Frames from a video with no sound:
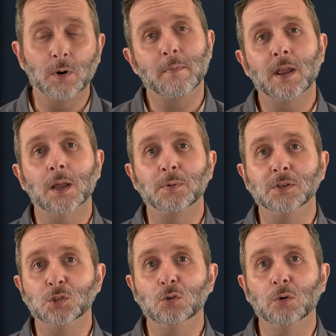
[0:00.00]
wear makeup
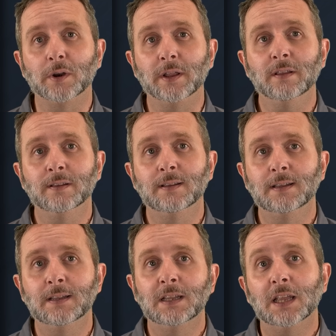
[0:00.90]
and jewelry.
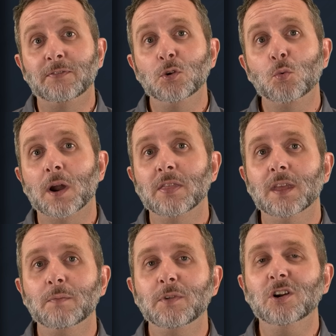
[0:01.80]
If you wear
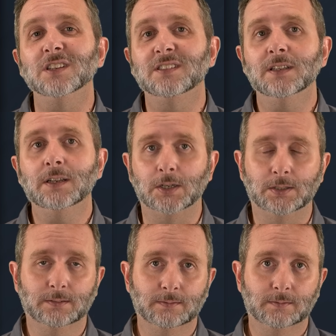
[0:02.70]
them, you're a sinner.